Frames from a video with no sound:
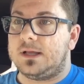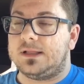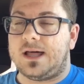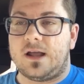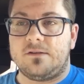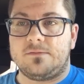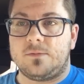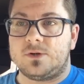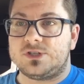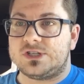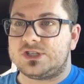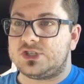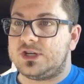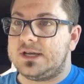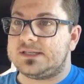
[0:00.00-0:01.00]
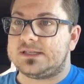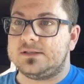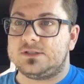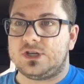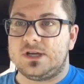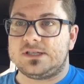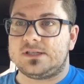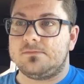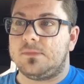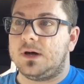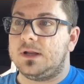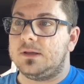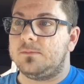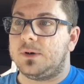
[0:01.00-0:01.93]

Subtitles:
A lot of them are just chasing money,